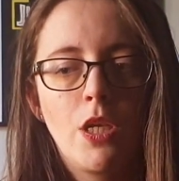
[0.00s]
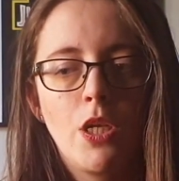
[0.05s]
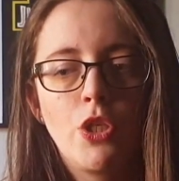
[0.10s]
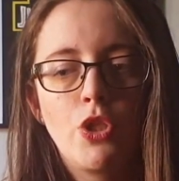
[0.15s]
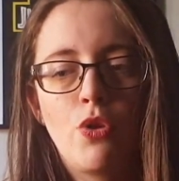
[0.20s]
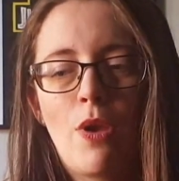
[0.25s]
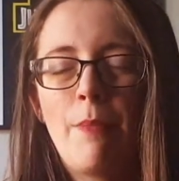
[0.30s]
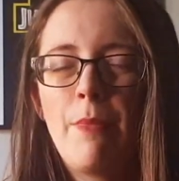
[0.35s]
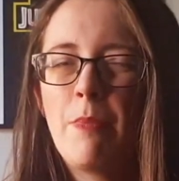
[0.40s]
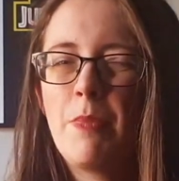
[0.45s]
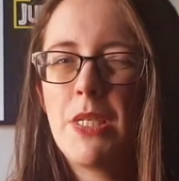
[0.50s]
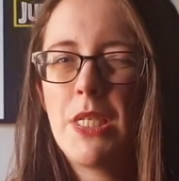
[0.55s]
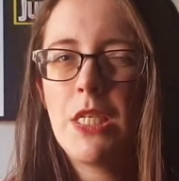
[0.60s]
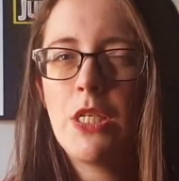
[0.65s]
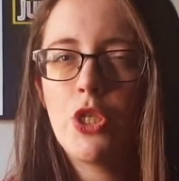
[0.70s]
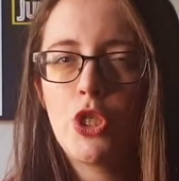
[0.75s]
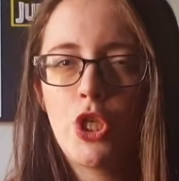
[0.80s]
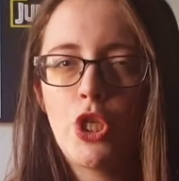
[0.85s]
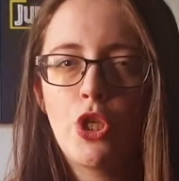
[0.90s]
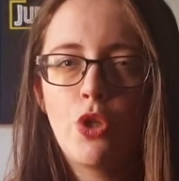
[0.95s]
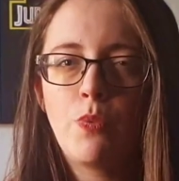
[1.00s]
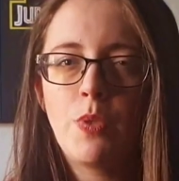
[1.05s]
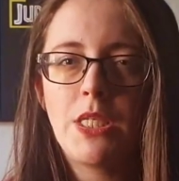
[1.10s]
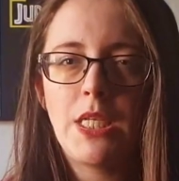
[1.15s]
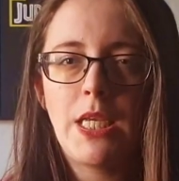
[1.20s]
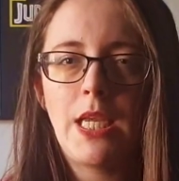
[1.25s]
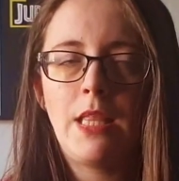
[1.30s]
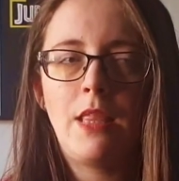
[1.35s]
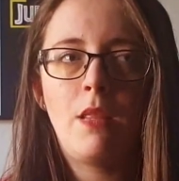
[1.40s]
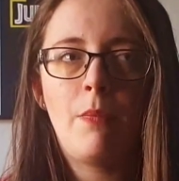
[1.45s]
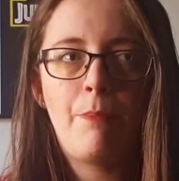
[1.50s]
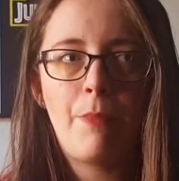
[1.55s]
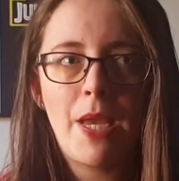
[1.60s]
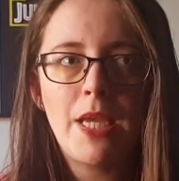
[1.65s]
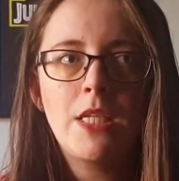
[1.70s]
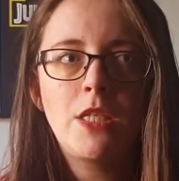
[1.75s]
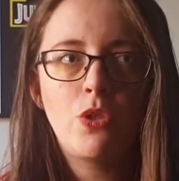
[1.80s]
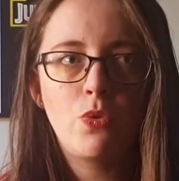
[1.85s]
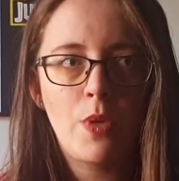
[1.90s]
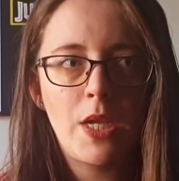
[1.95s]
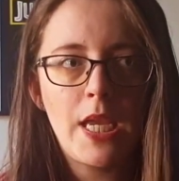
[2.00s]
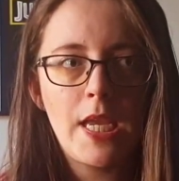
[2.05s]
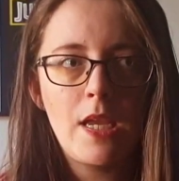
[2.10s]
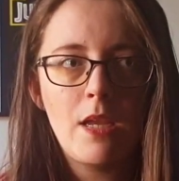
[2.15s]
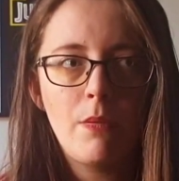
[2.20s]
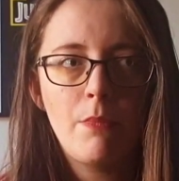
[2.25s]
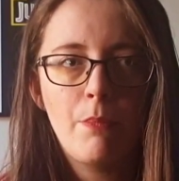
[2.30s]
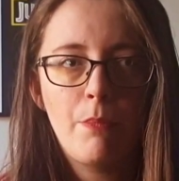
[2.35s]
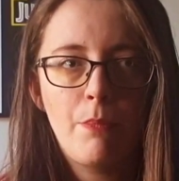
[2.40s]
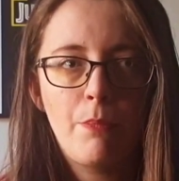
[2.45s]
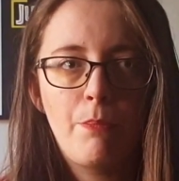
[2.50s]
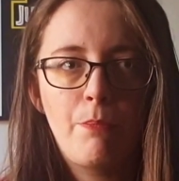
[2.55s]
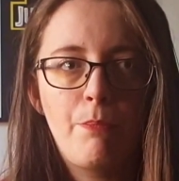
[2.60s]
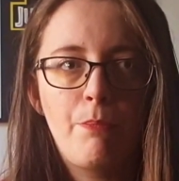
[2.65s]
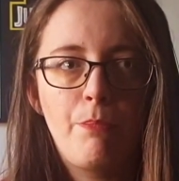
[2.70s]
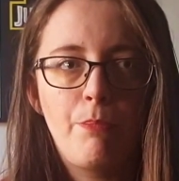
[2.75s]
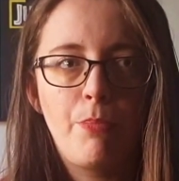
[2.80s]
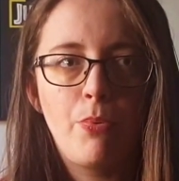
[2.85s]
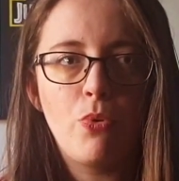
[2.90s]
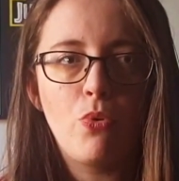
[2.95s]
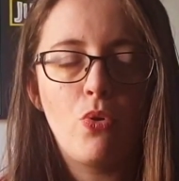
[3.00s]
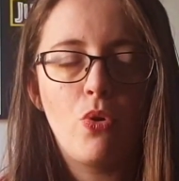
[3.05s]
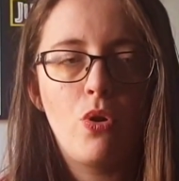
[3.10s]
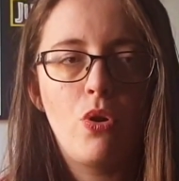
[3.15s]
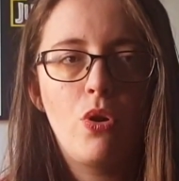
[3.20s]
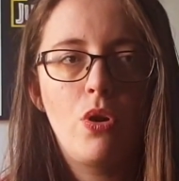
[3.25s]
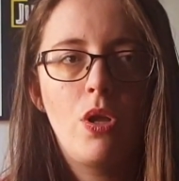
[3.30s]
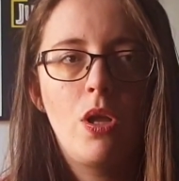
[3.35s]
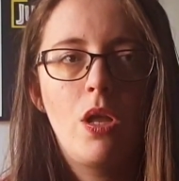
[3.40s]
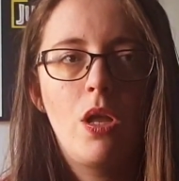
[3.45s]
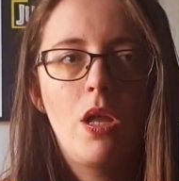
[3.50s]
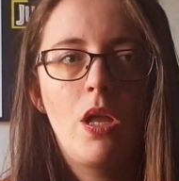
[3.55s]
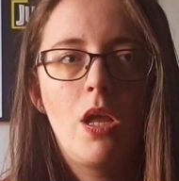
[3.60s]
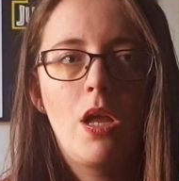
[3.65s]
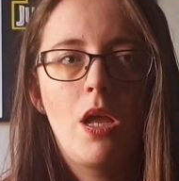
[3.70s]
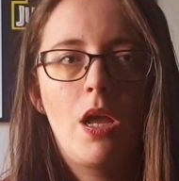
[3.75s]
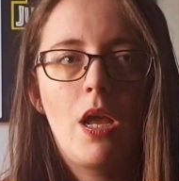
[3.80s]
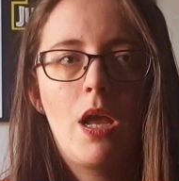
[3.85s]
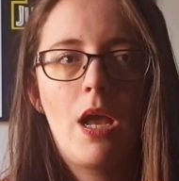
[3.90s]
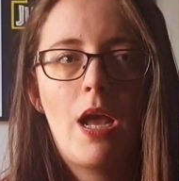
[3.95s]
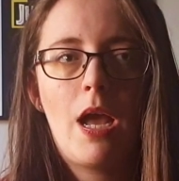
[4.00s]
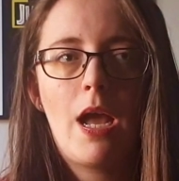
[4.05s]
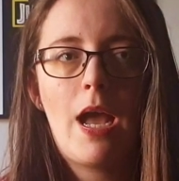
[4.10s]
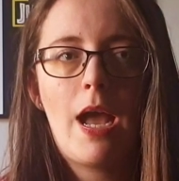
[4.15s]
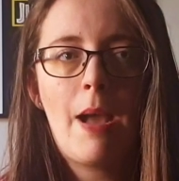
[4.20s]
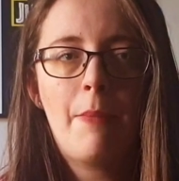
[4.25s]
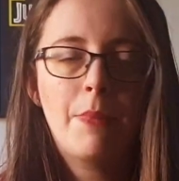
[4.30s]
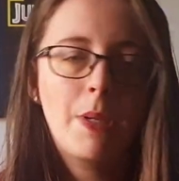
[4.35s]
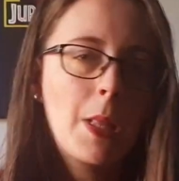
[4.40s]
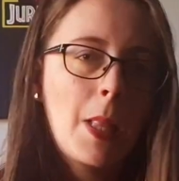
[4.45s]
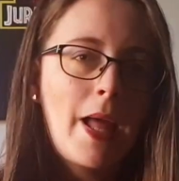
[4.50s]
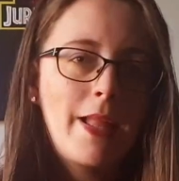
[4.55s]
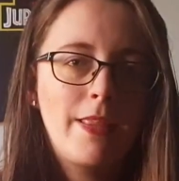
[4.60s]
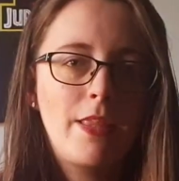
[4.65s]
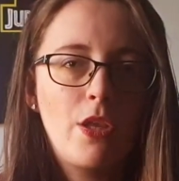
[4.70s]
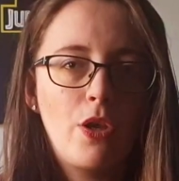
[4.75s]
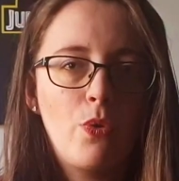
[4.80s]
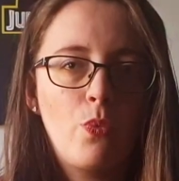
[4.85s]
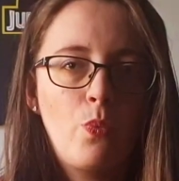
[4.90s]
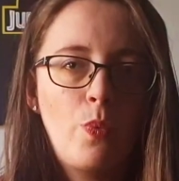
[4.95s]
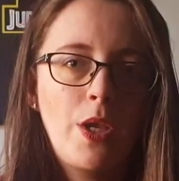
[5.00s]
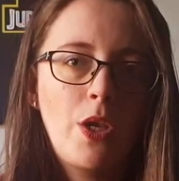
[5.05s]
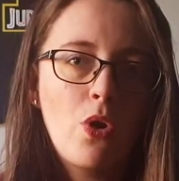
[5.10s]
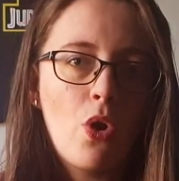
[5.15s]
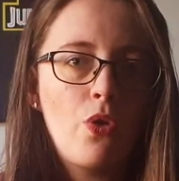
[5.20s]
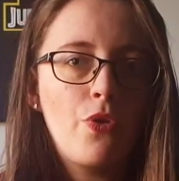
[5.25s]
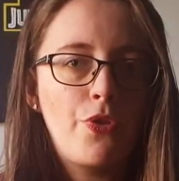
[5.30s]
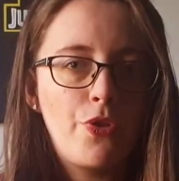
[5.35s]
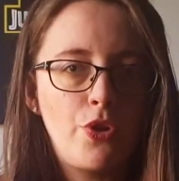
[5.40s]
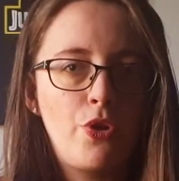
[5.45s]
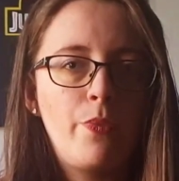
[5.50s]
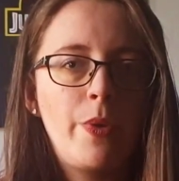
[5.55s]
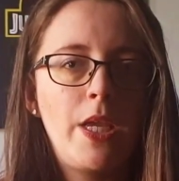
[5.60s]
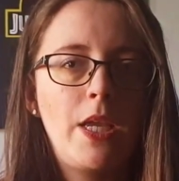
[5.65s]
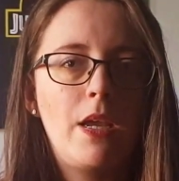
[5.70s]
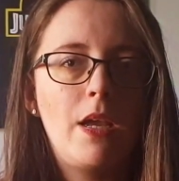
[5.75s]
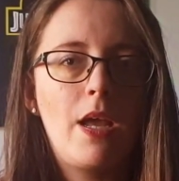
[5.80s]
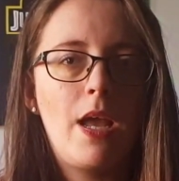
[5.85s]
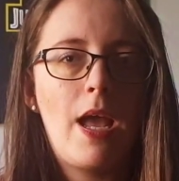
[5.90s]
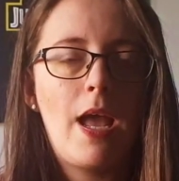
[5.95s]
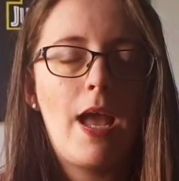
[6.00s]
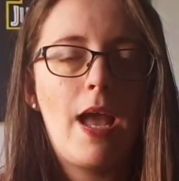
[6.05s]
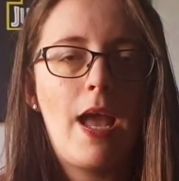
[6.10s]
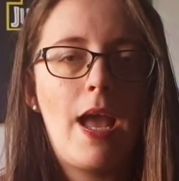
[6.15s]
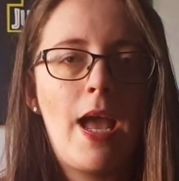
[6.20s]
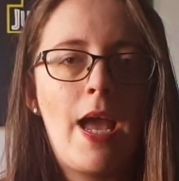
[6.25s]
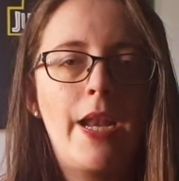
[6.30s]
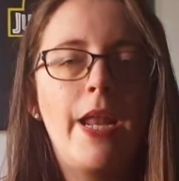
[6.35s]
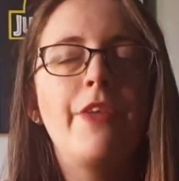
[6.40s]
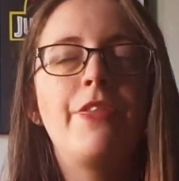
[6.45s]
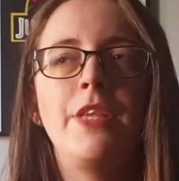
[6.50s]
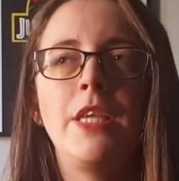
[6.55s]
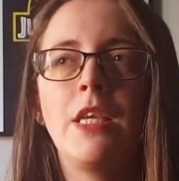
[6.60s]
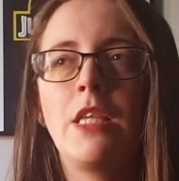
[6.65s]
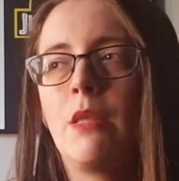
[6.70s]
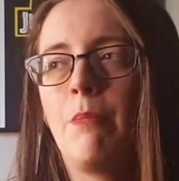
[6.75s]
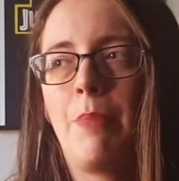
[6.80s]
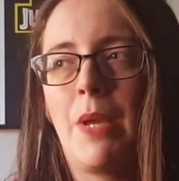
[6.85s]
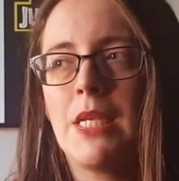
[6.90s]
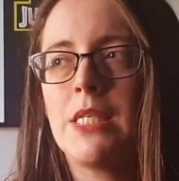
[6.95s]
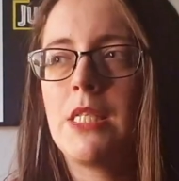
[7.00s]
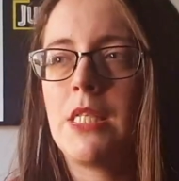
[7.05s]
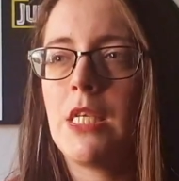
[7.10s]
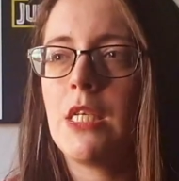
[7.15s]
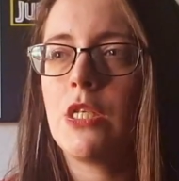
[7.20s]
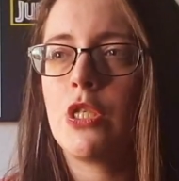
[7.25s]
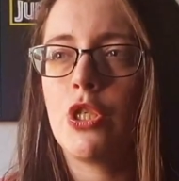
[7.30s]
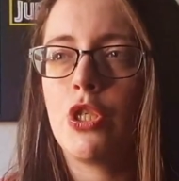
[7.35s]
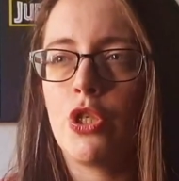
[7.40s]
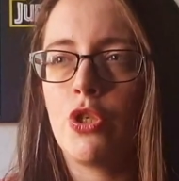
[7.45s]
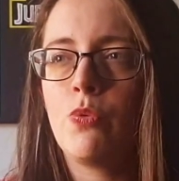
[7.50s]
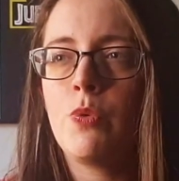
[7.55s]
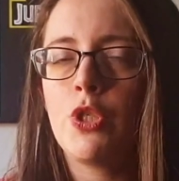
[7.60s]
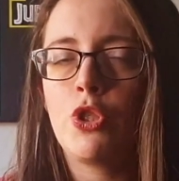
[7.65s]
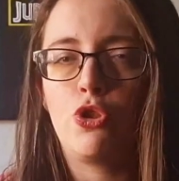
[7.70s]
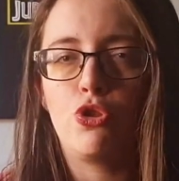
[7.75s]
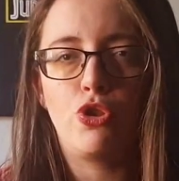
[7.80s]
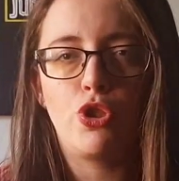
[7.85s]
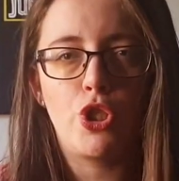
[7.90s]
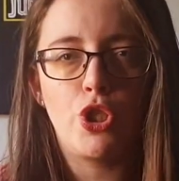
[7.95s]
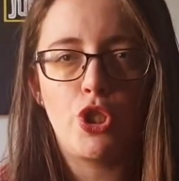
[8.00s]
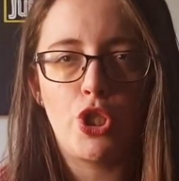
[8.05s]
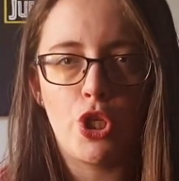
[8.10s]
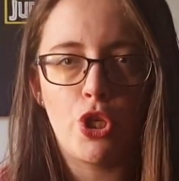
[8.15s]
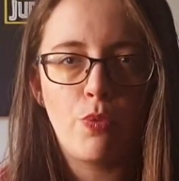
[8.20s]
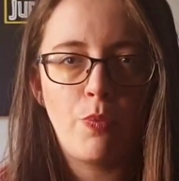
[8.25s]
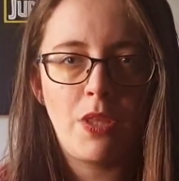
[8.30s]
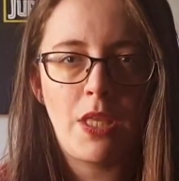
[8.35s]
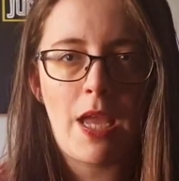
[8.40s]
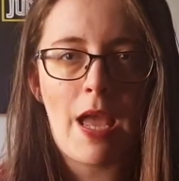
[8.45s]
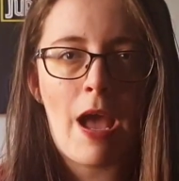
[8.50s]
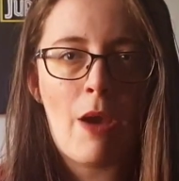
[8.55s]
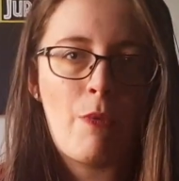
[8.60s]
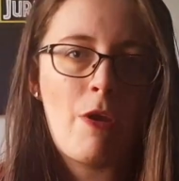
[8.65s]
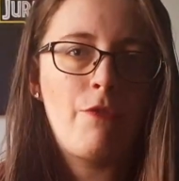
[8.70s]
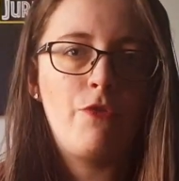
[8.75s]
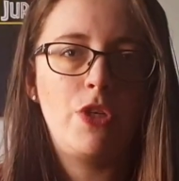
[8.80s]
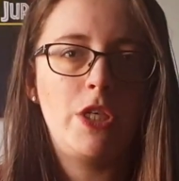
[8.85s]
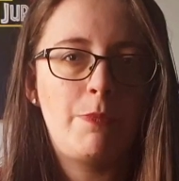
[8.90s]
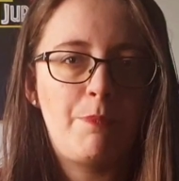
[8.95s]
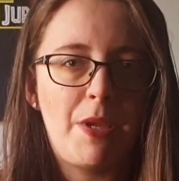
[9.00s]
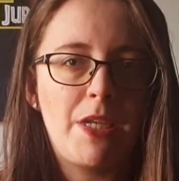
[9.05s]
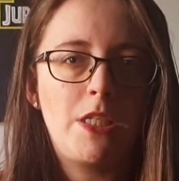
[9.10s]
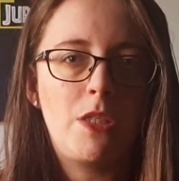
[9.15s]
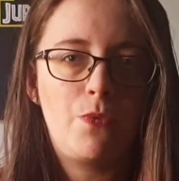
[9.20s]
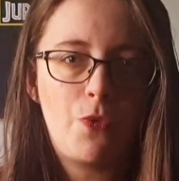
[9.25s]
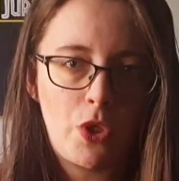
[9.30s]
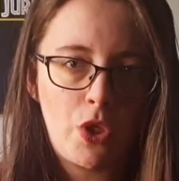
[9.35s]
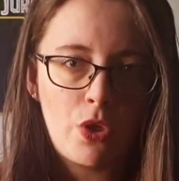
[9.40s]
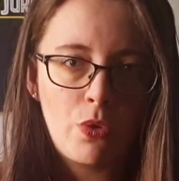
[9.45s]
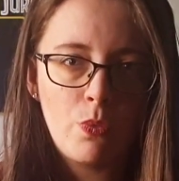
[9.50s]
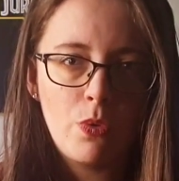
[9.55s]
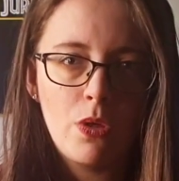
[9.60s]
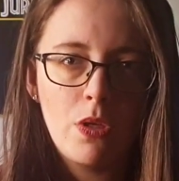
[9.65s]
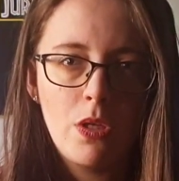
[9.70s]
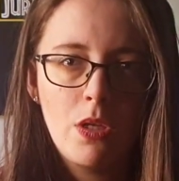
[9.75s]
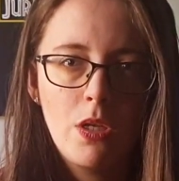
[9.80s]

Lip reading: So I maybe didn't deal with it in the best way, but I'm glad that we got through it. And I think the best thing to do is just to deal with it however is best for you.